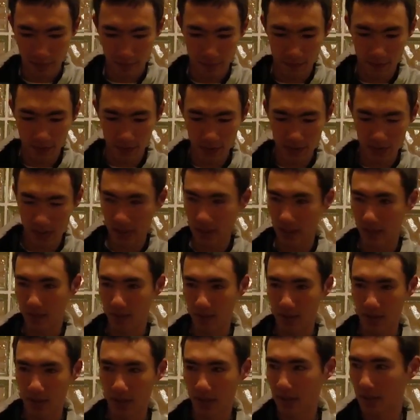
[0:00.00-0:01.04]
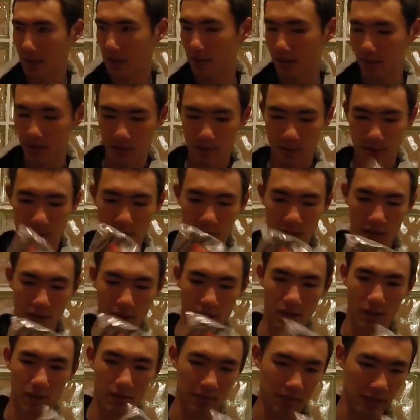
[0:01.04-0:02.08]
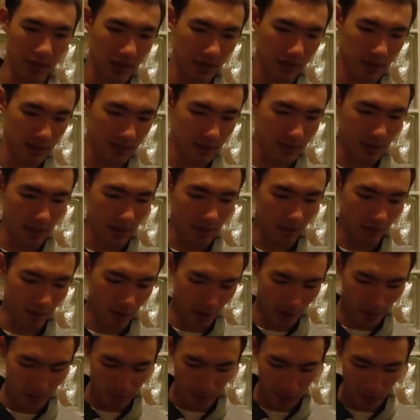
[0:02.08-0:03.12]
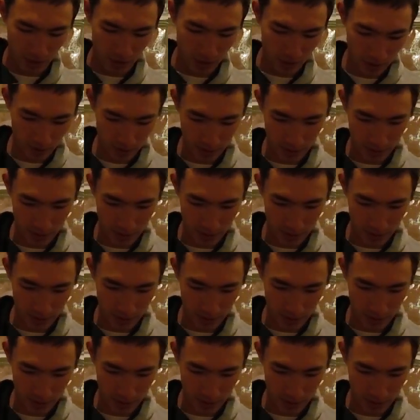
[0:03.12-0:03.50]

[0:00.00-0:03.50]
first thing we're going to do is we're going to hook up this to the crab pot.